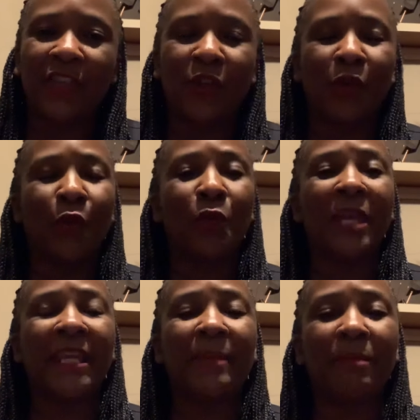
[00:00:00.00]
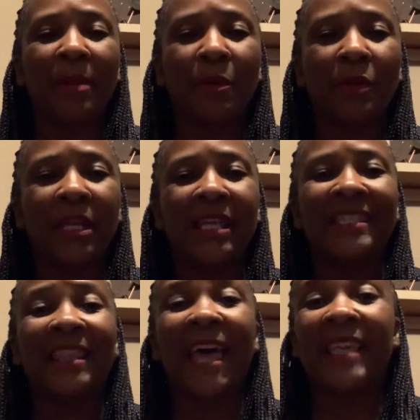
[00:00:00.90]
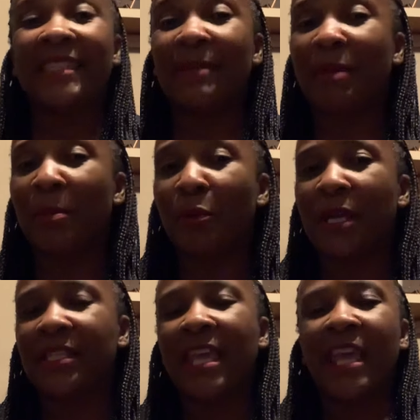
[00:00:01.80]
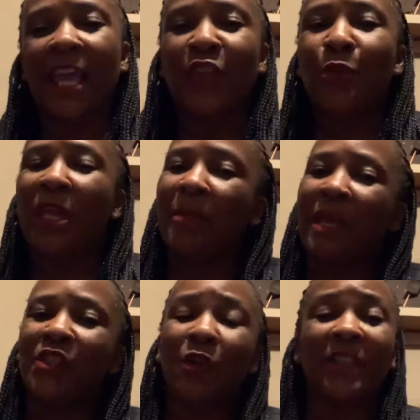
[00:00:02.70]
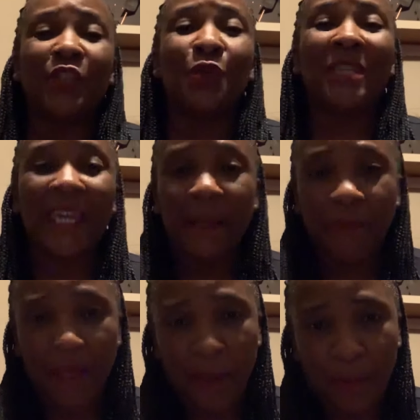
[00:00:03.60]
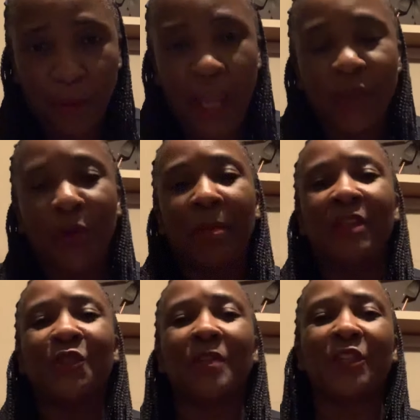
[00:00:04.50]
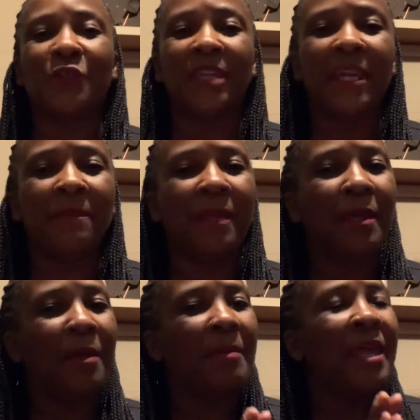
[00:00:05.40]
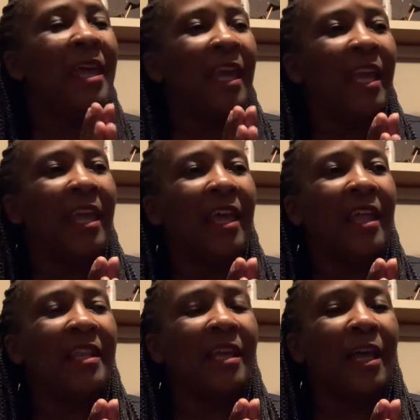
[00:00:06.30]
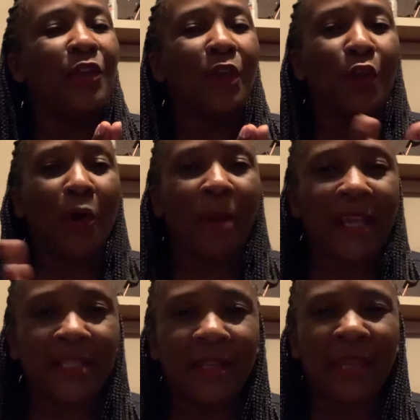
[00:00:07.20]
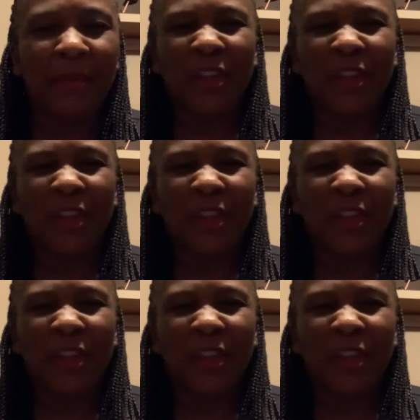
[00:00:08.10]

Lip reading: you're creating memories, lasting memories, and you want to make sure that you keep them, right? You want to make sure that you keep them and you can go back to them, and you